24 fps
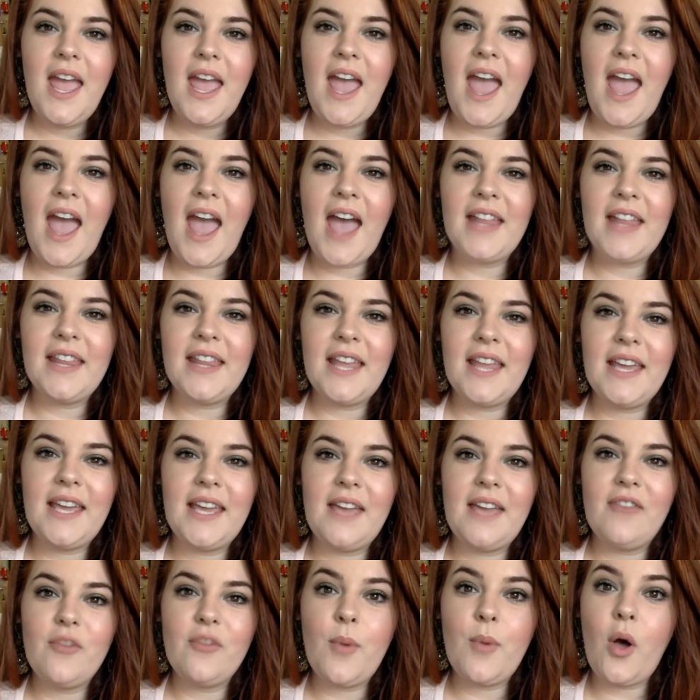and like
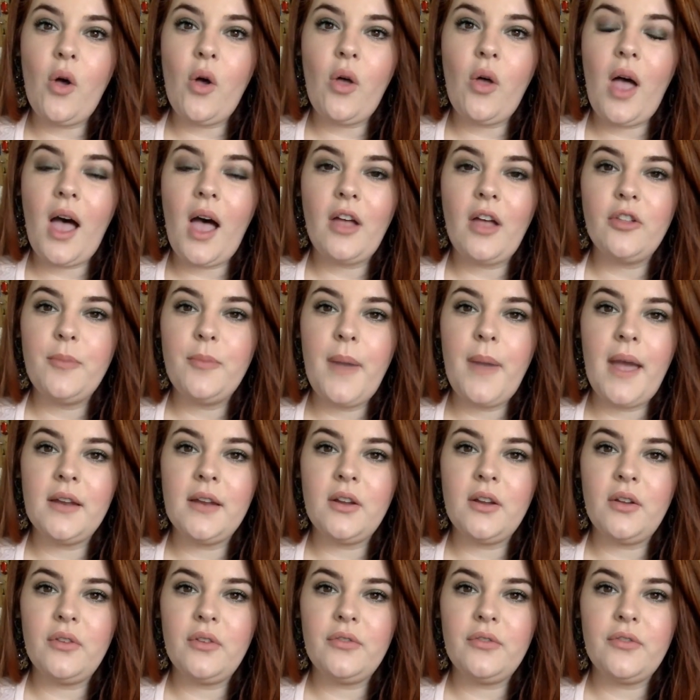gave them a whole health
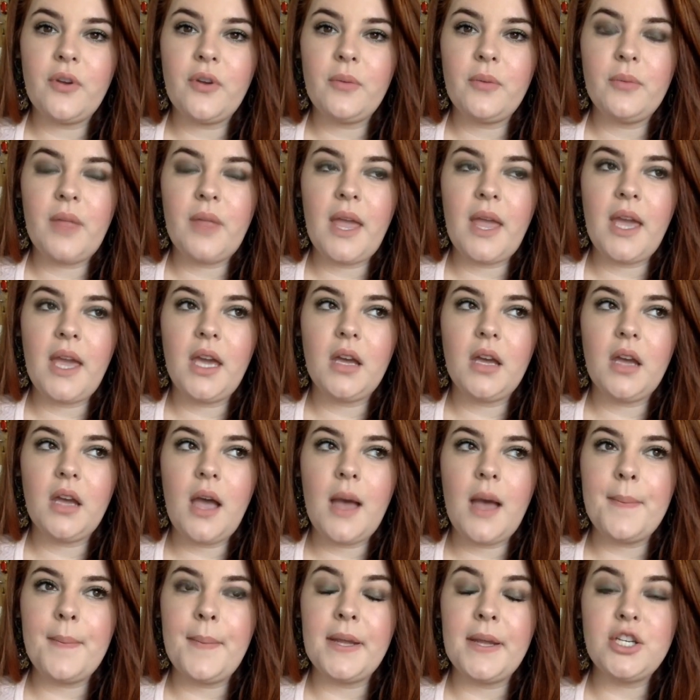panel from
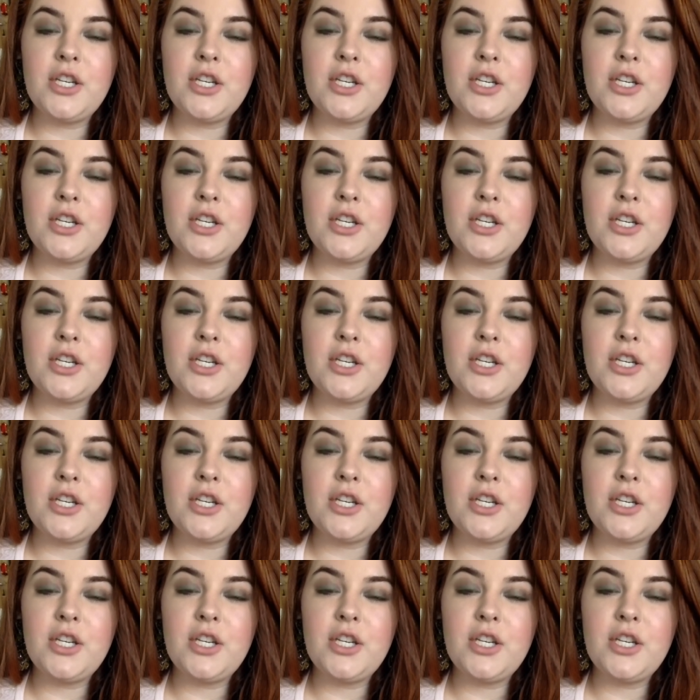my